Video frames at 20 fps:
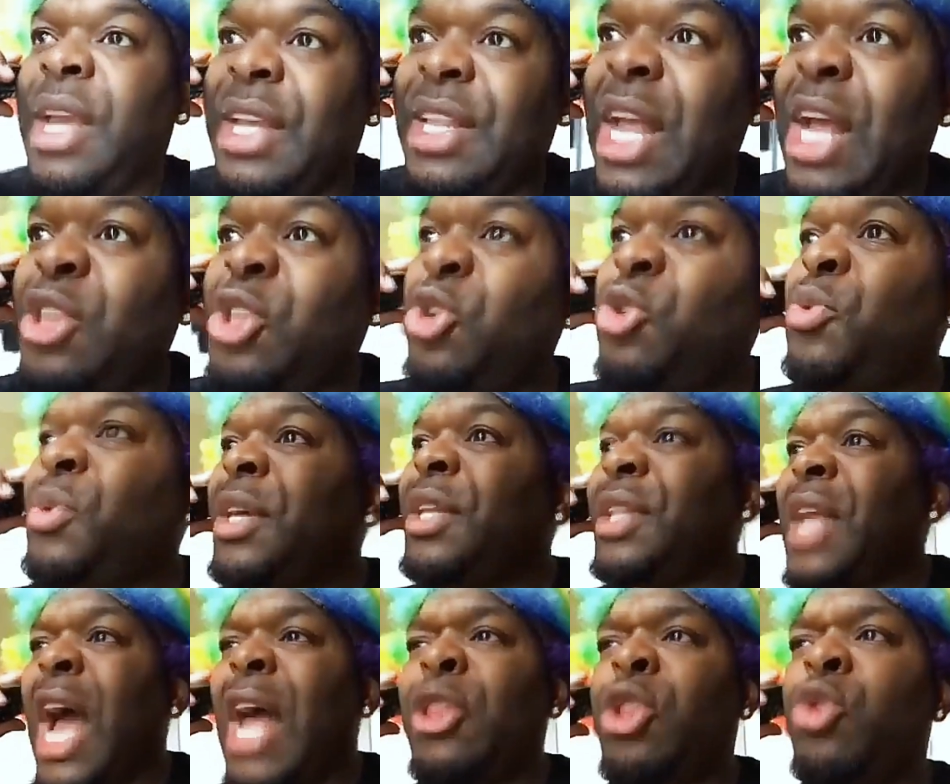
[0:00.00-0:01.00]
And I knew
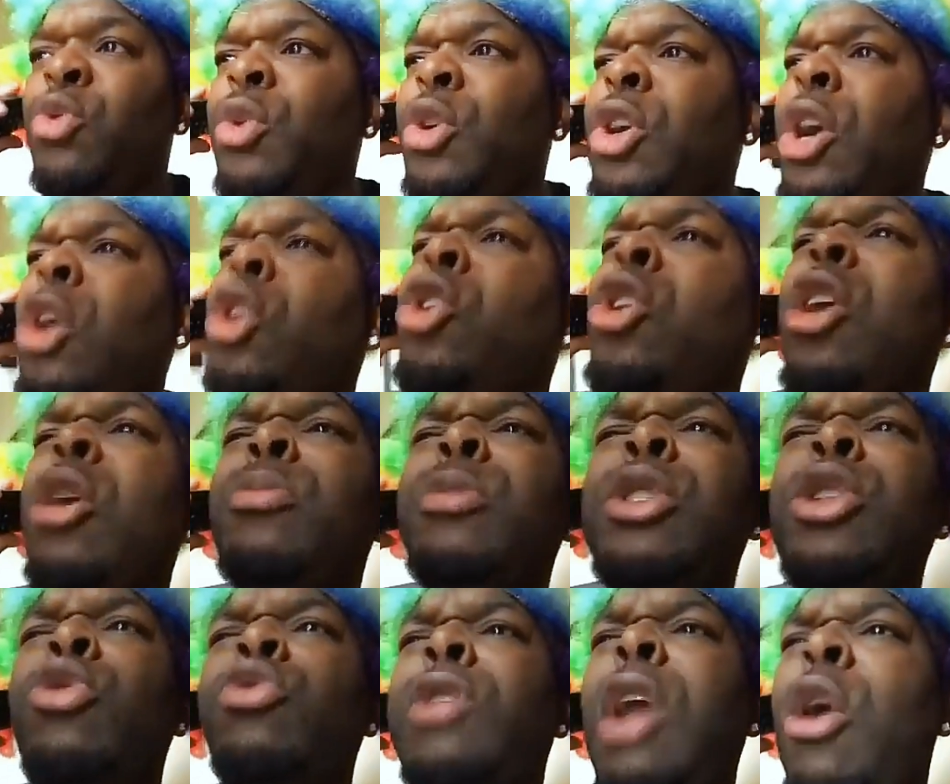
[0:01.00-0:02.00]
it. Girl, I'm
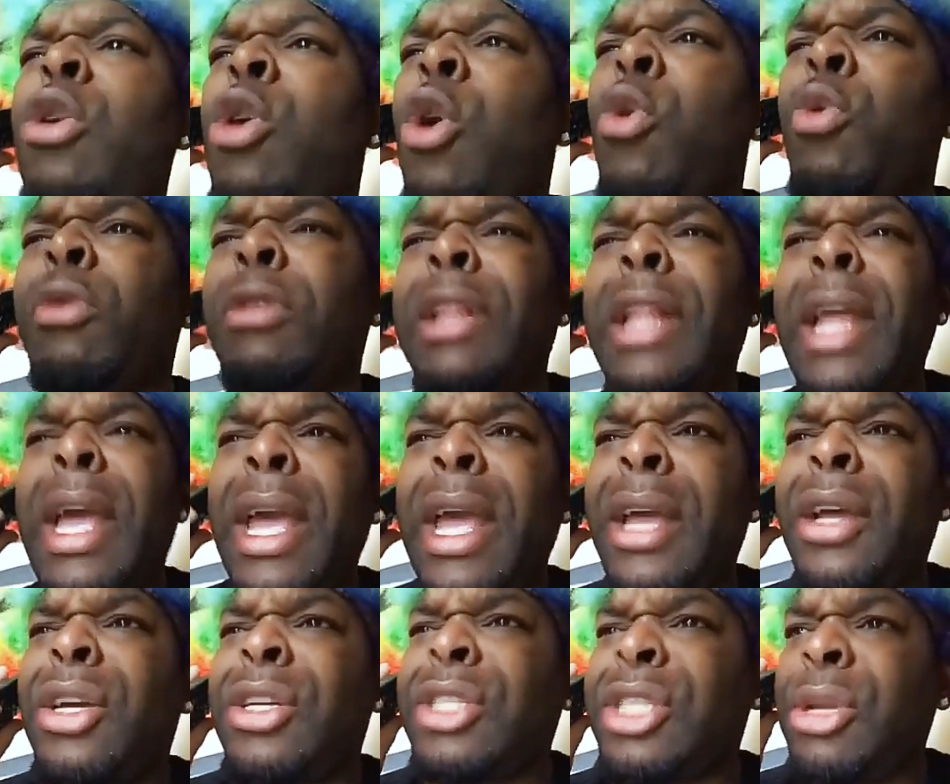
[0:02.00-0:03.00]
so doggone
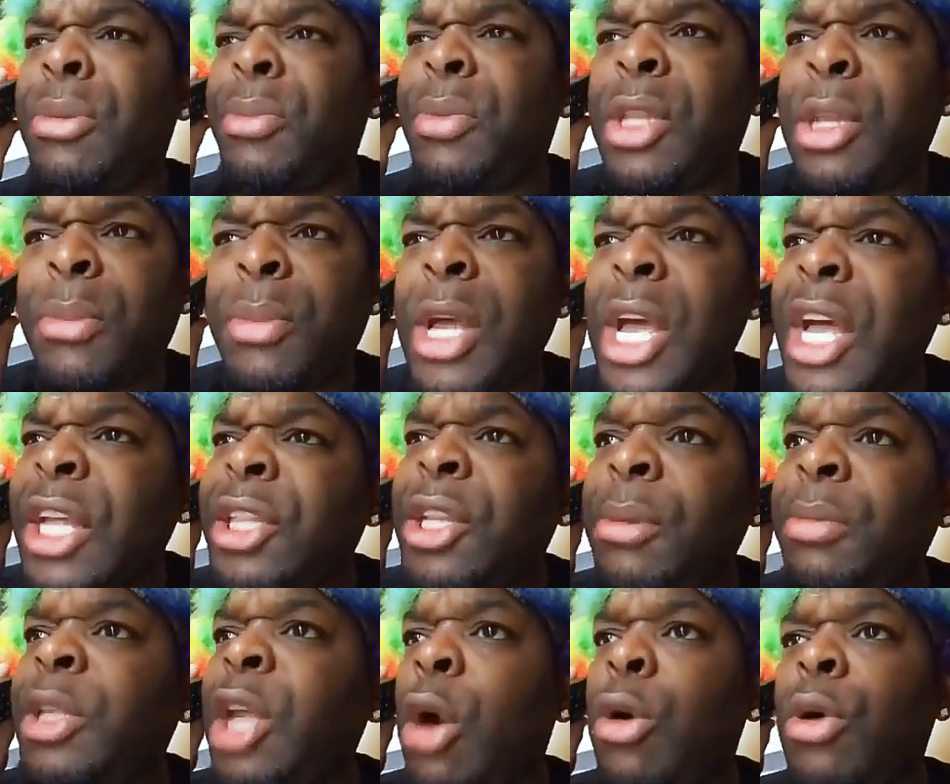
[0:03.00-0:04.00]
glad because them
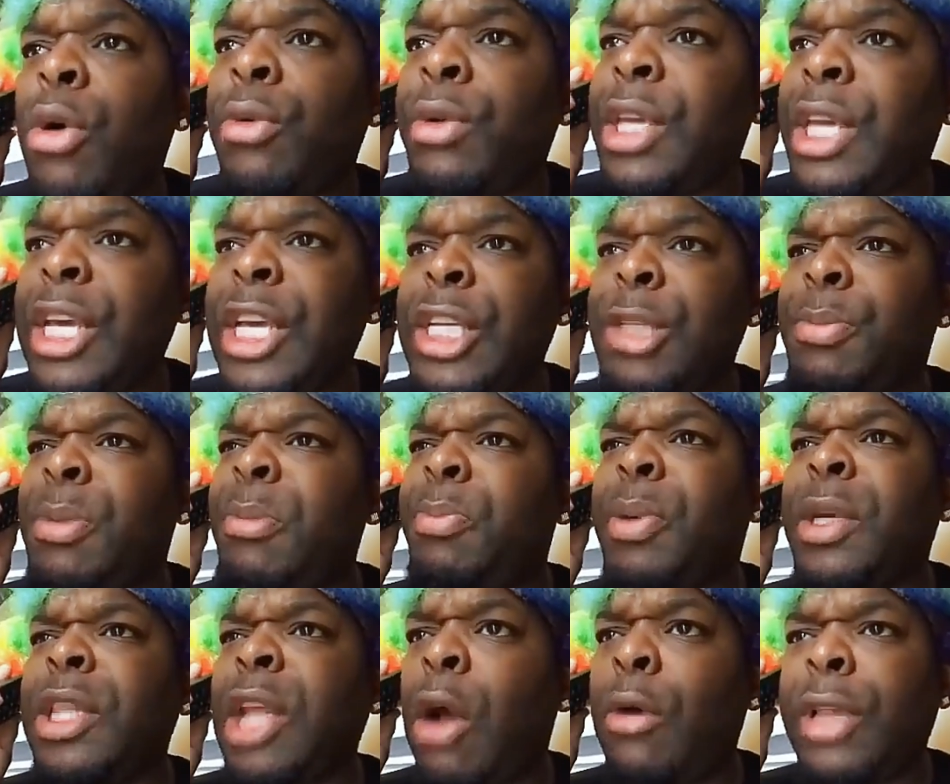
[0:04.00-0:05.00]
doggone kids be
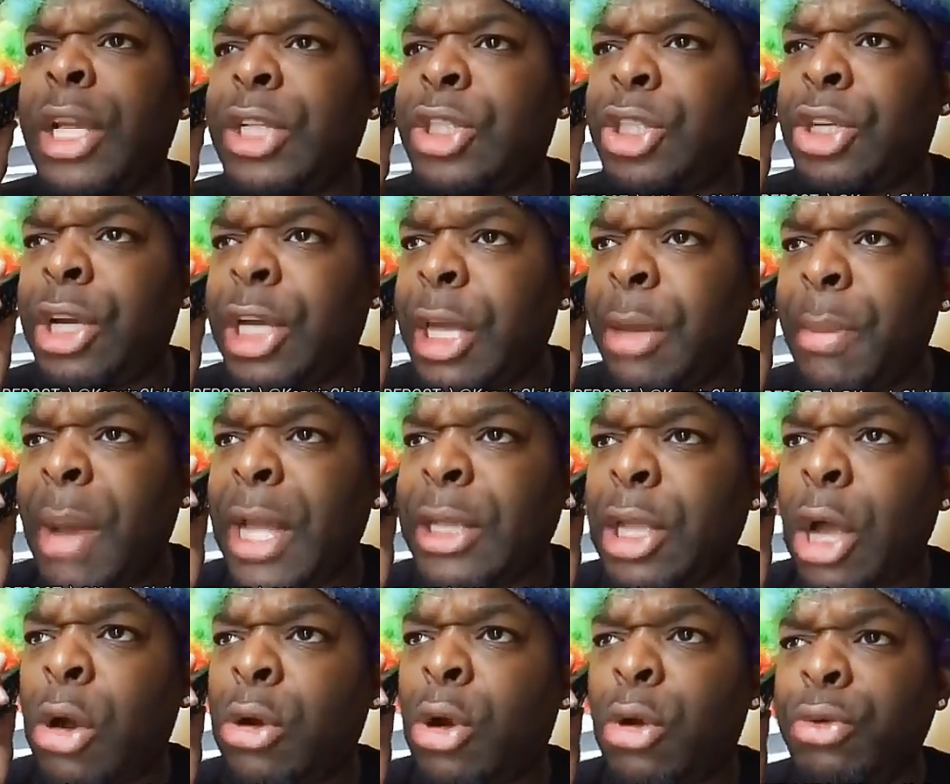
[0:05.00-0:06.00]
putting all their junk in my
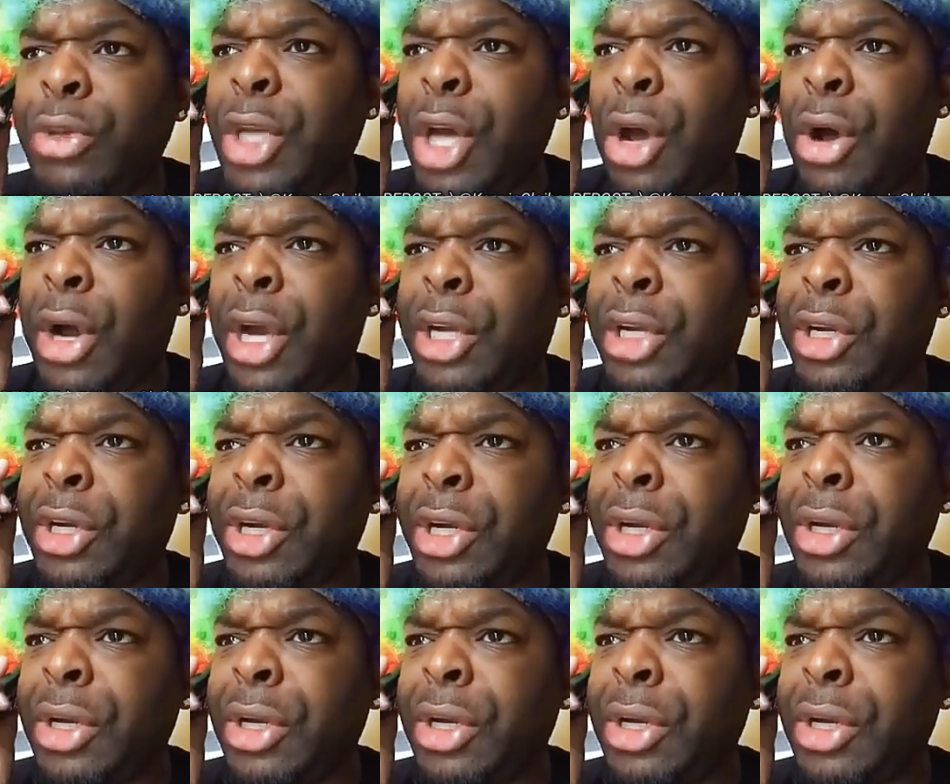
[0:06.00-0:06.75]
doggone yard, girl.